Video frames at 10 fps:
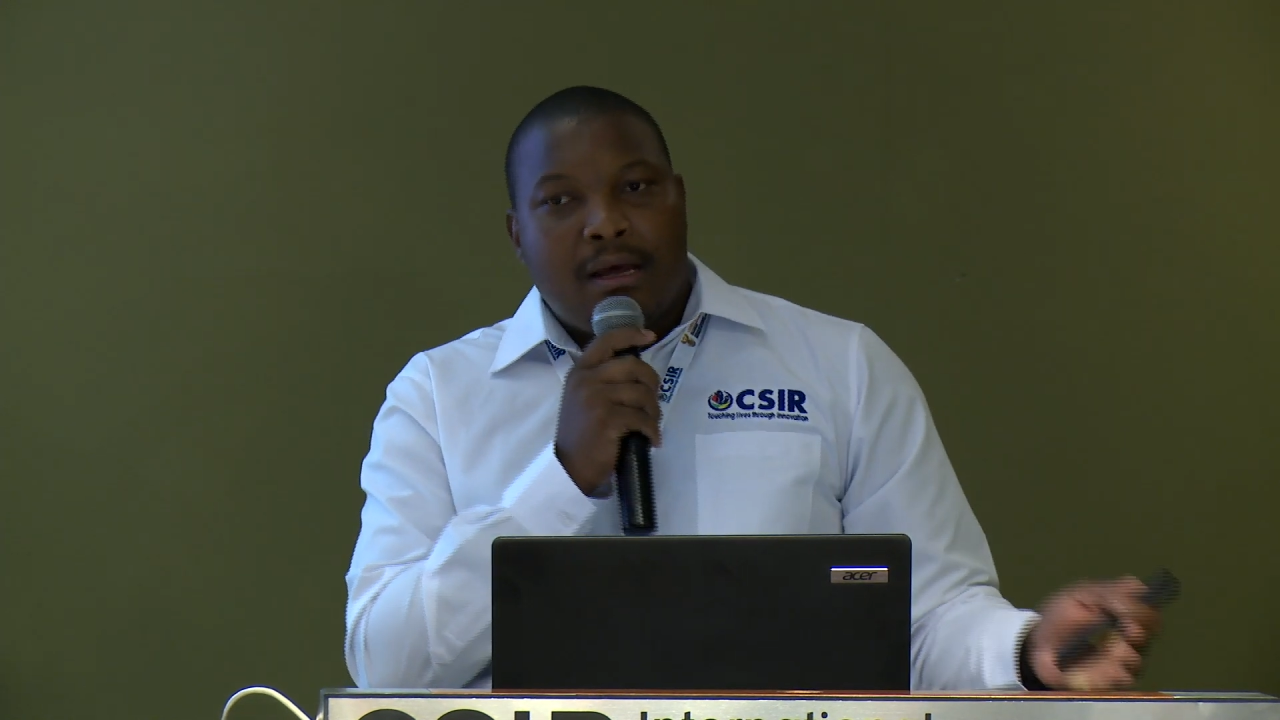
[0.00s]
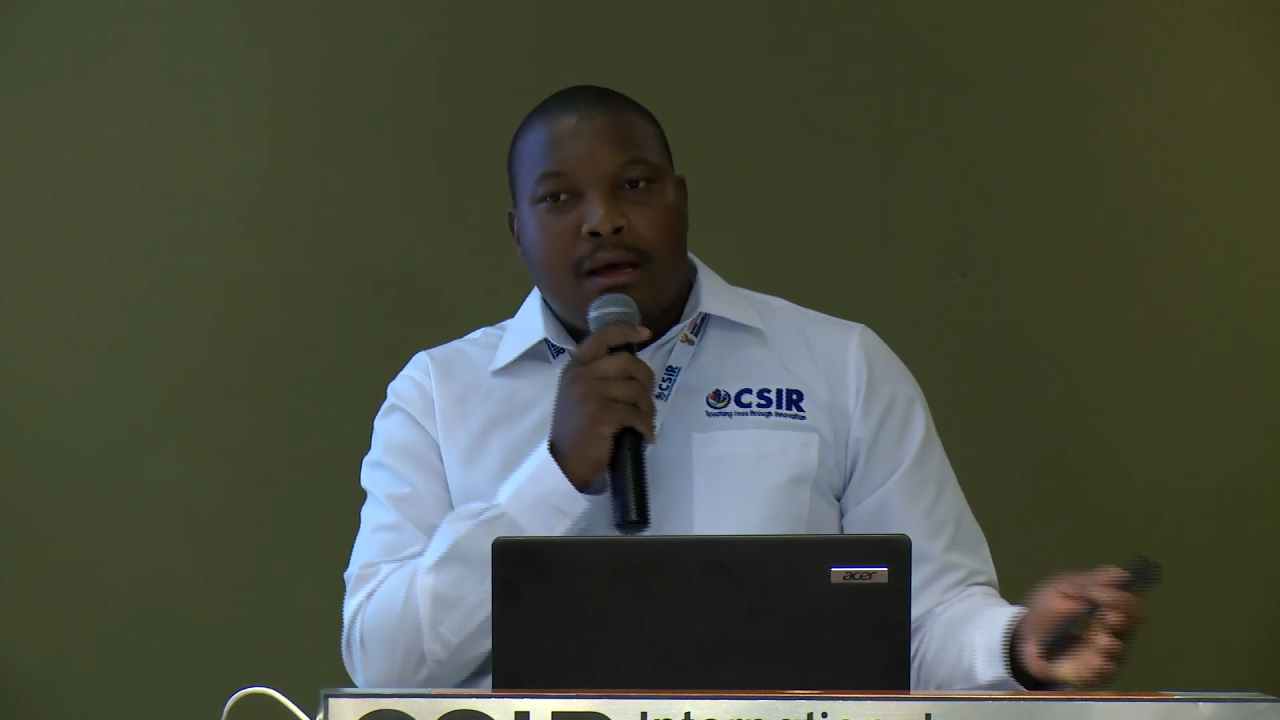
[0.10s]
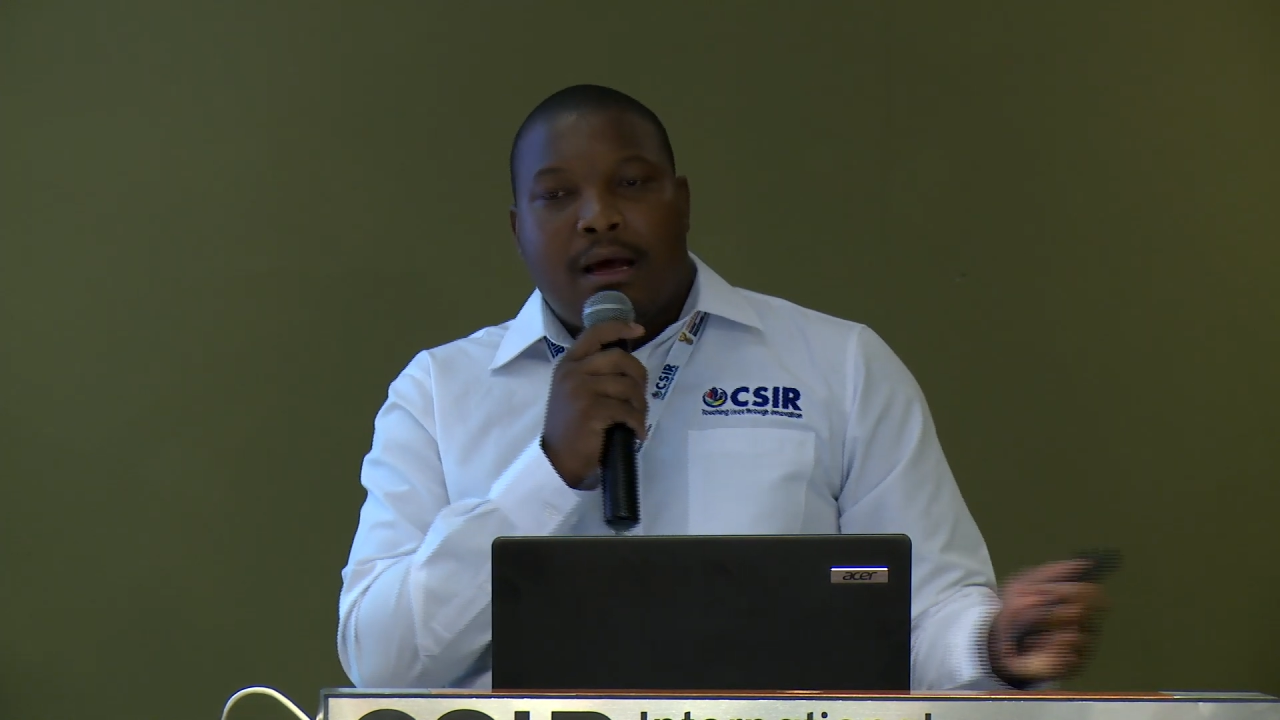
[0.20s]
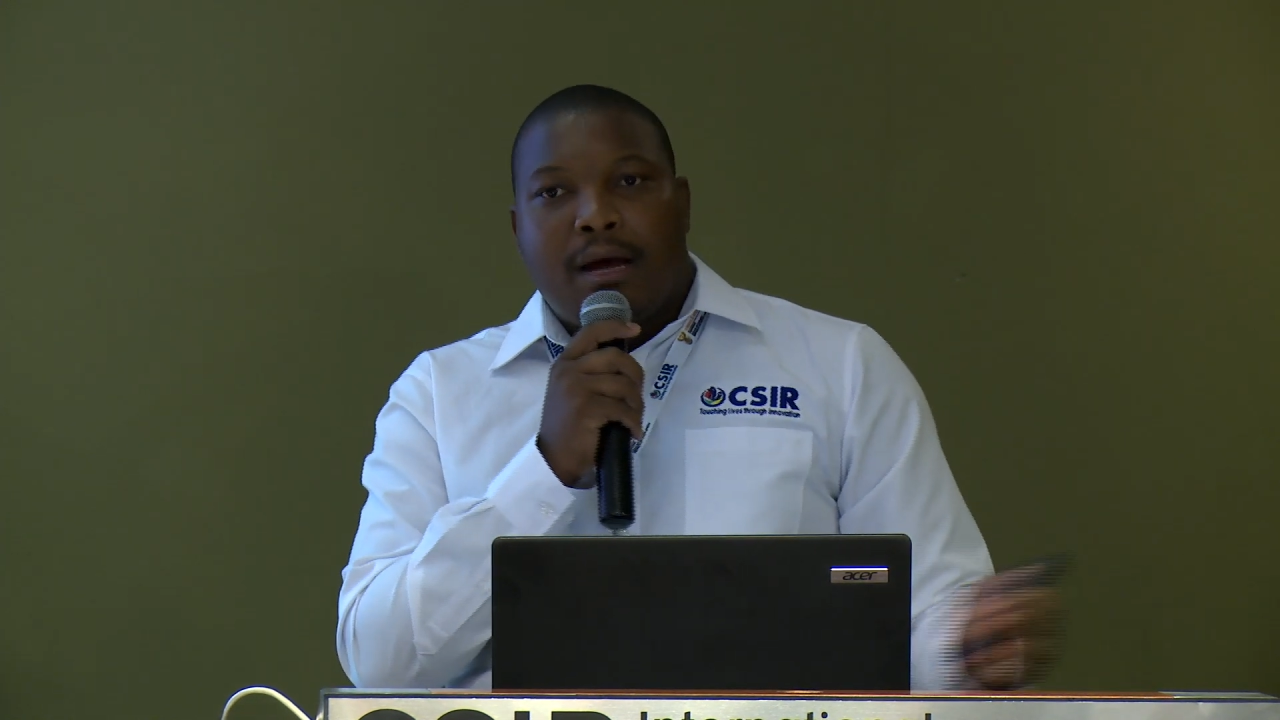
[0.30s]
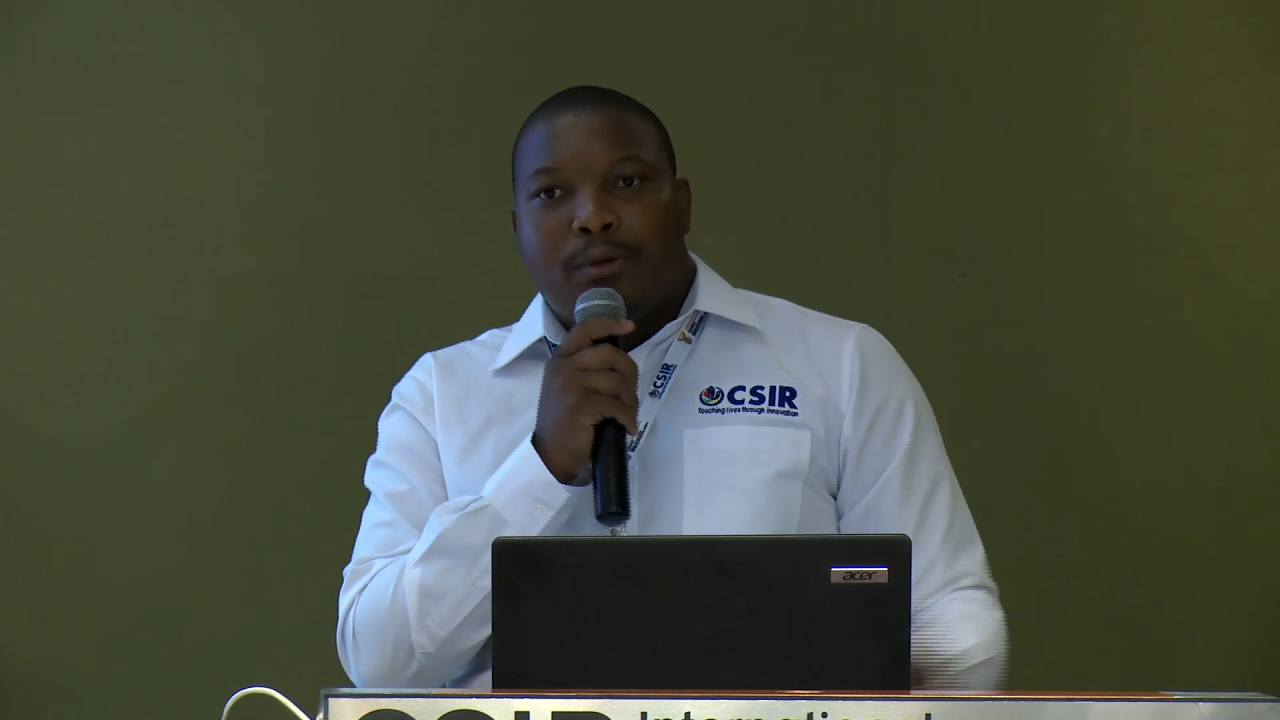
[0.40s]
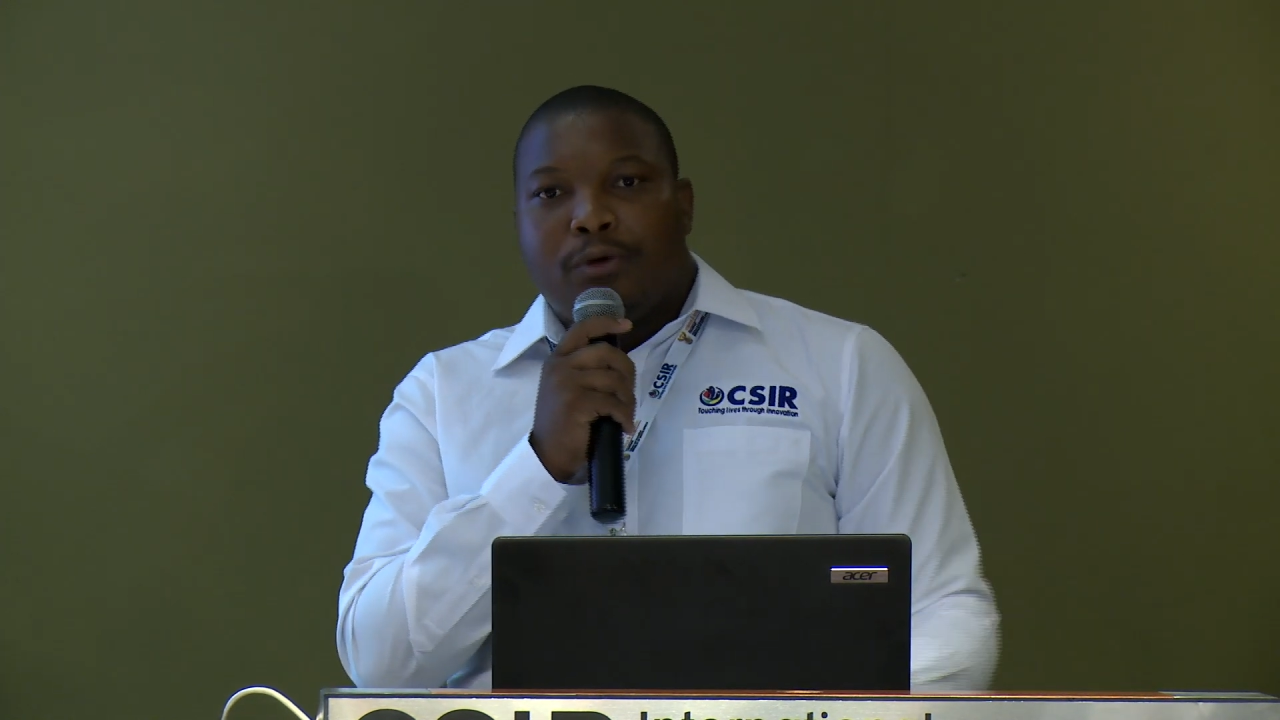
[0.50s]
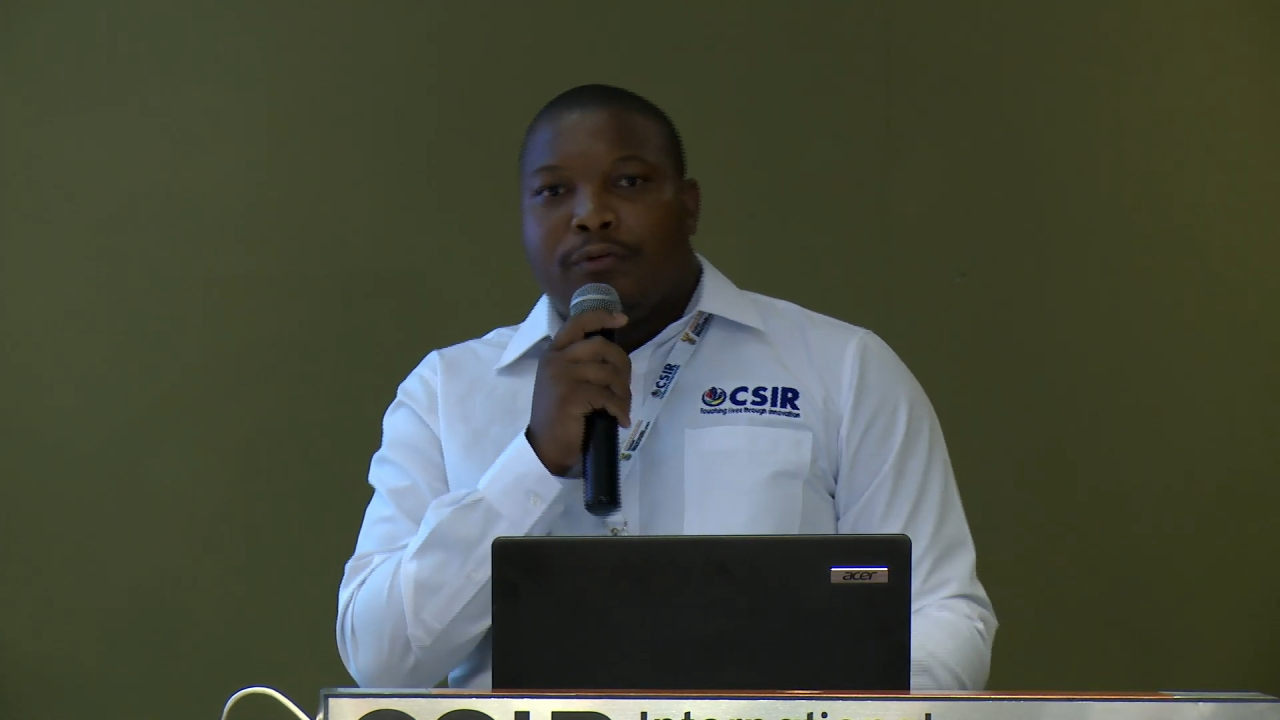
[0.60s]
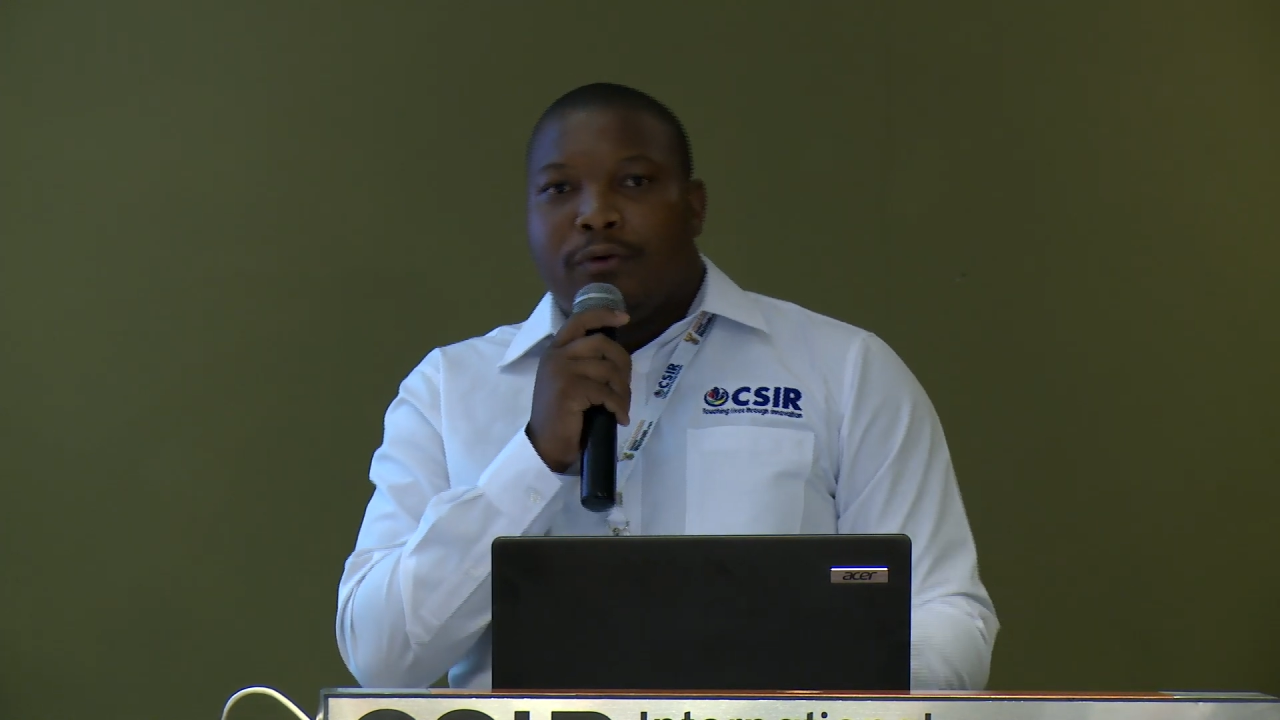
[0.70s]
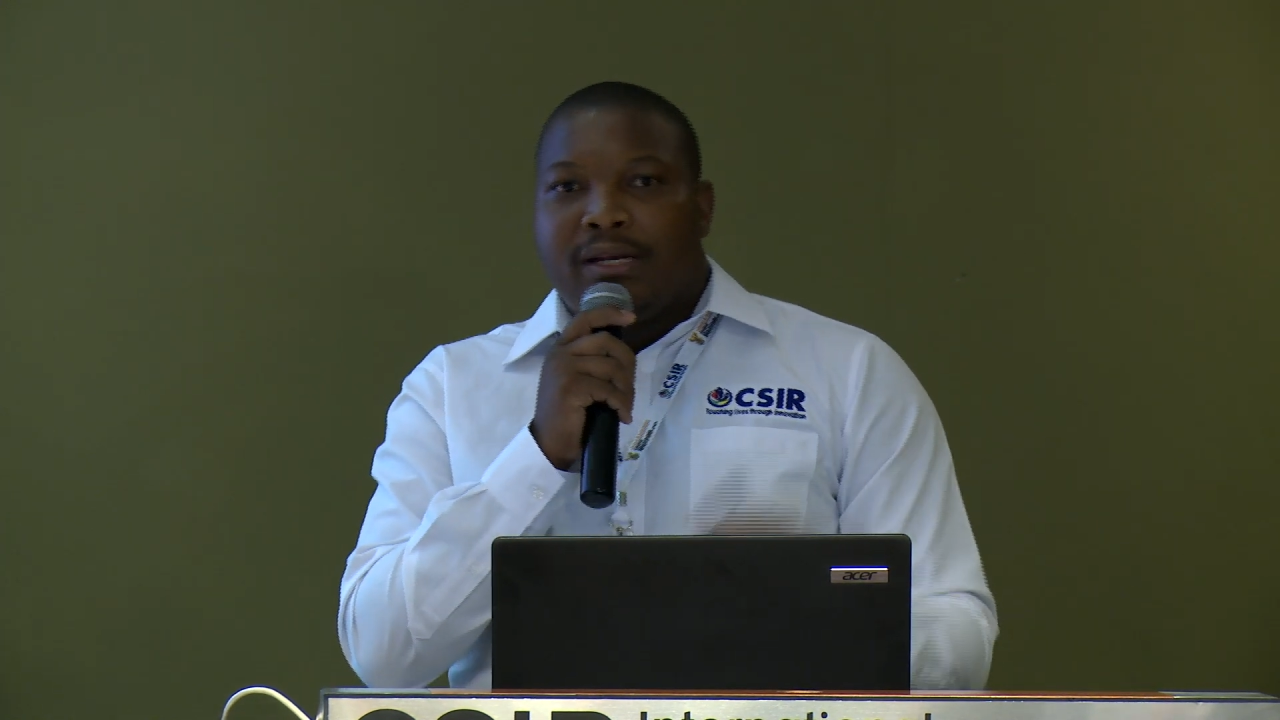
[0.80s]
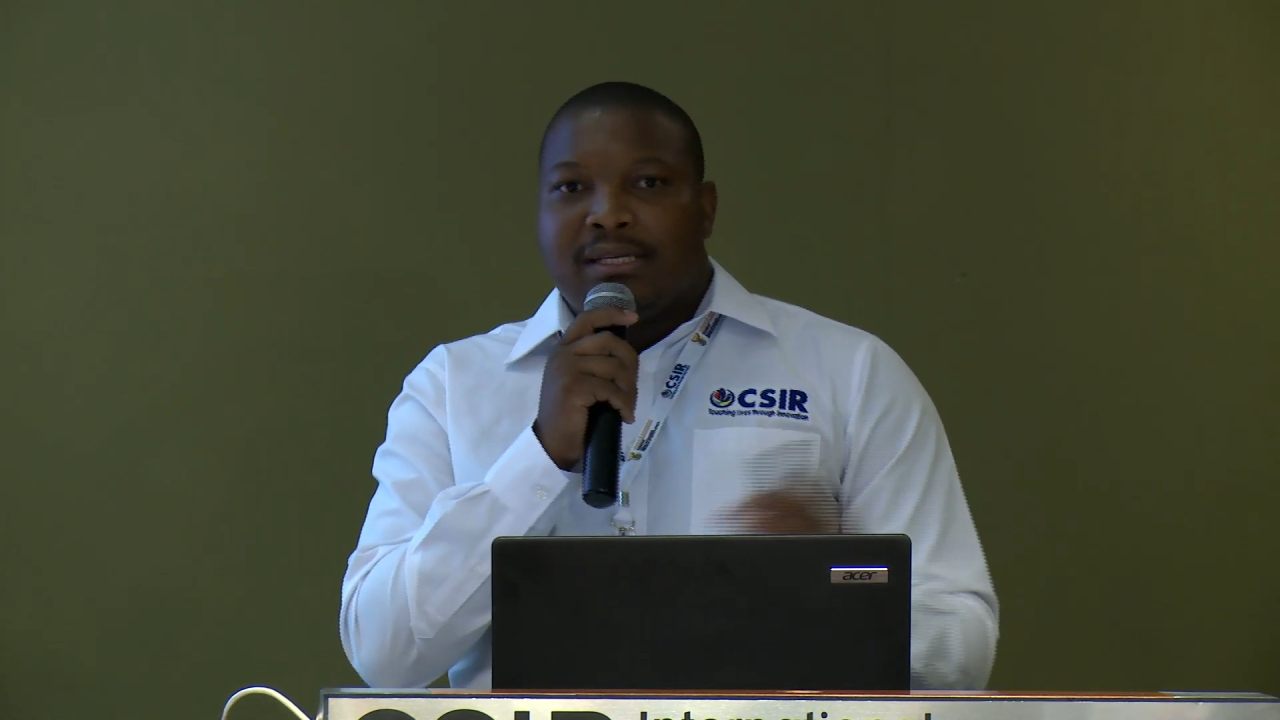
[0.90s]
If you
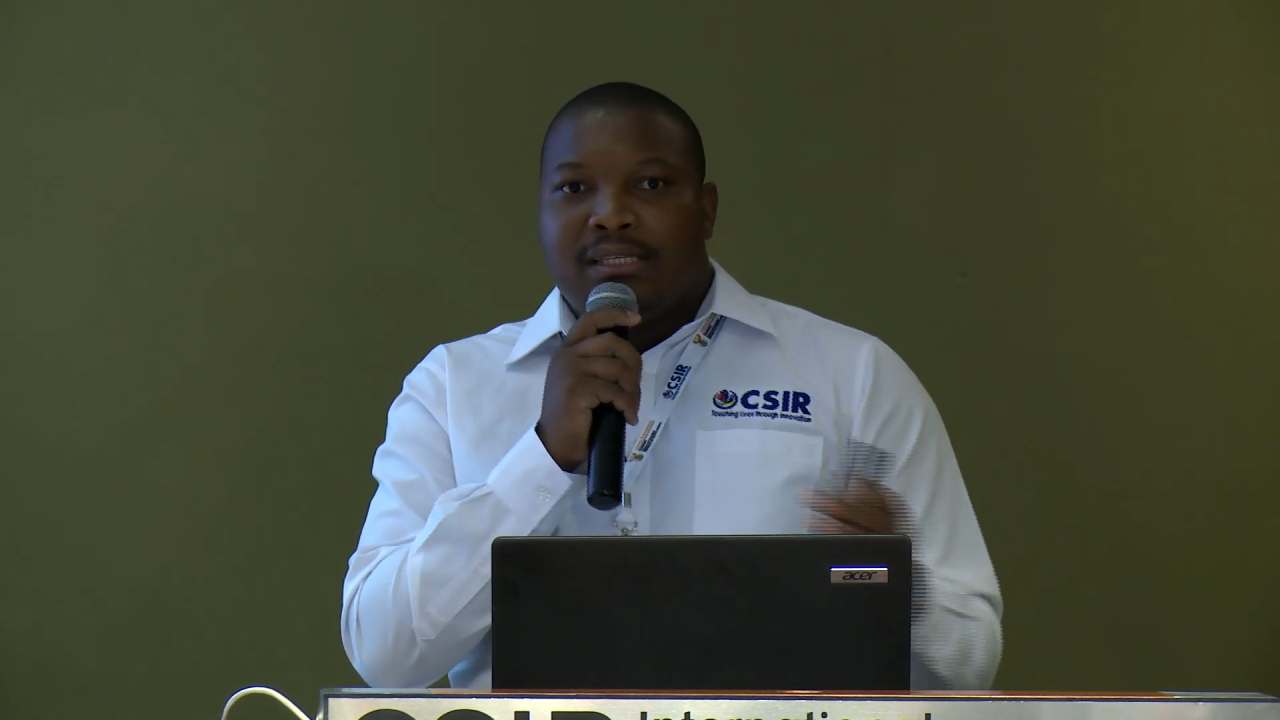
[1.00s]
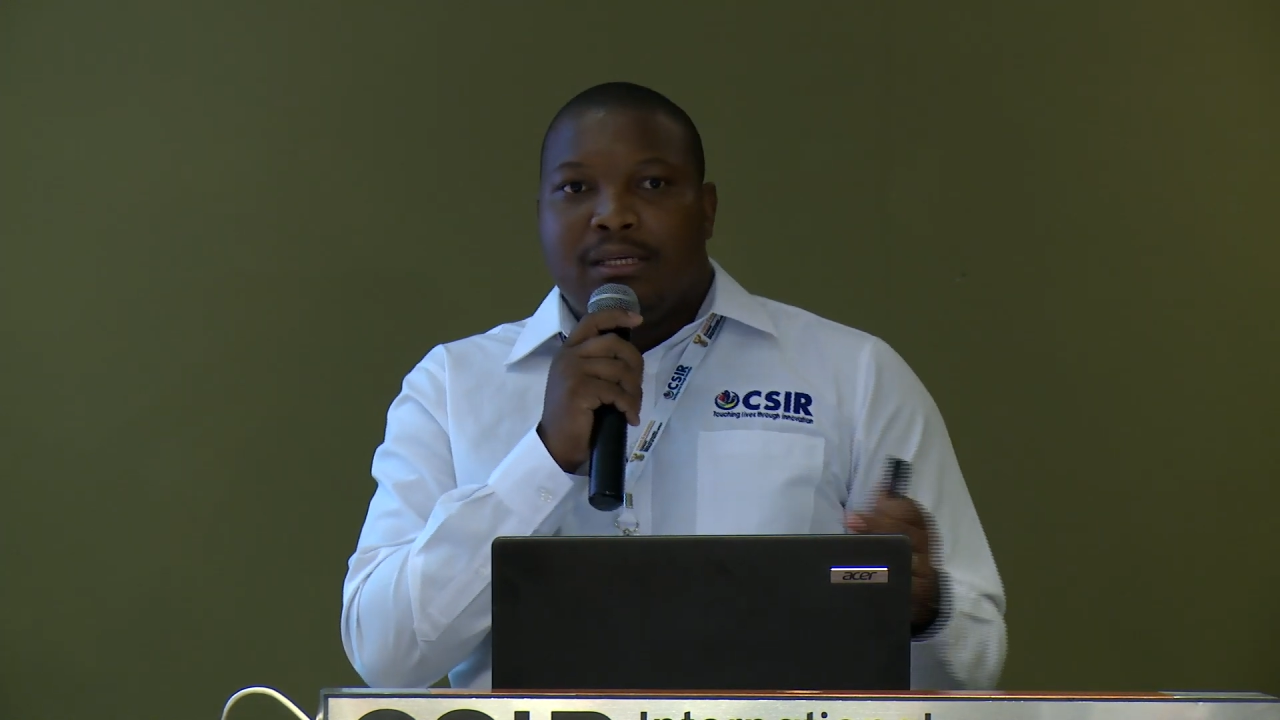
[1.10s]
want to see